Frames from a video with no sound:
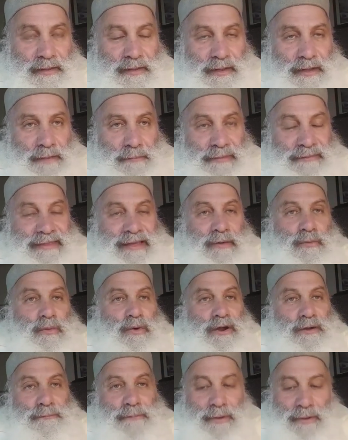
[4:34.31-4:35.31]
But that
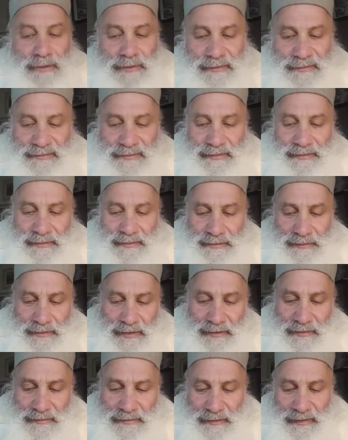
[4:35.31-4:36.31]
one person,
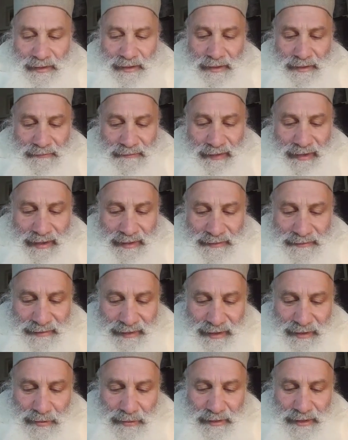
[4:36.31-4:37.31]
now he
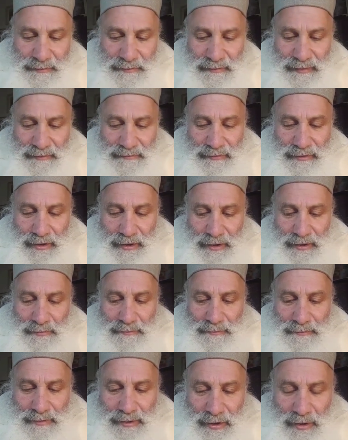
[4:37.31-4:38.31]
goes
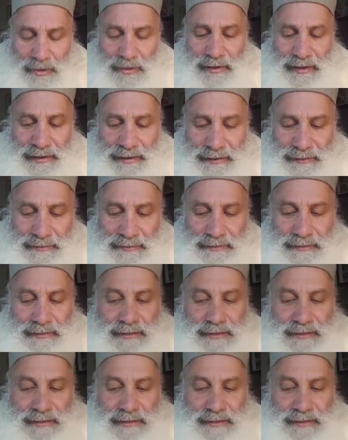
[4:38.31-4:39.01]
on with